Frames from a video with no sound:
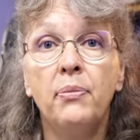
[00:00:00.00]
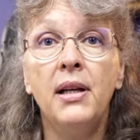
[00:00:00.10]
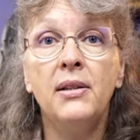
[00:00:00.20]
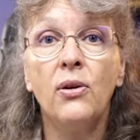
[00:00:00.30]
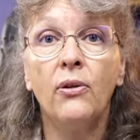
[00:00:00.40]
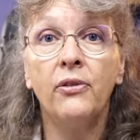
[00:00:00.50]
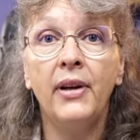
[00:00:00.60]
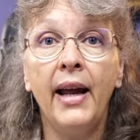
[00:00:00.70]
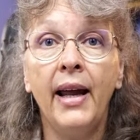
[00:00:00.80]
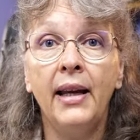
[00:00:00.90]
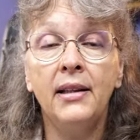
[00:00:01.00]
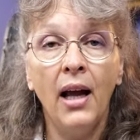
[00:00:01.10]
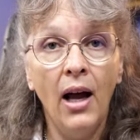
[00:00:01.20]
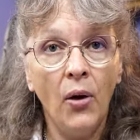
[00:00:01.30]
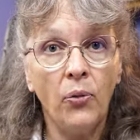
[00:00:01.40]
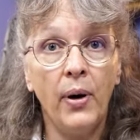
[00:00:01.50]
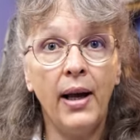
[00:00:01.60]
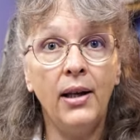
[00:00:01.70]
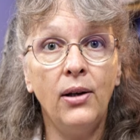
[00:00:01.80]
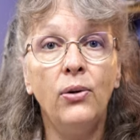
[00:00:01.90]
piece of land where
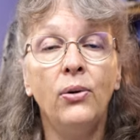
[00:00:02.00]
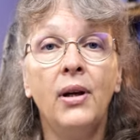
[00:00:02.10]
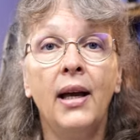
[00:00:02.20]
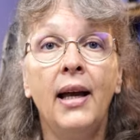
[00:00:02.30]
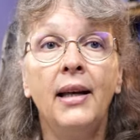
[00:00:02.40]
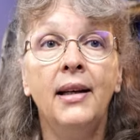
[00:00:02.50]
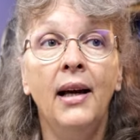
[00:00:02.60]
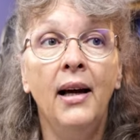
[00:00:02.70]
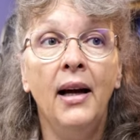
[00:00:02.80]
you can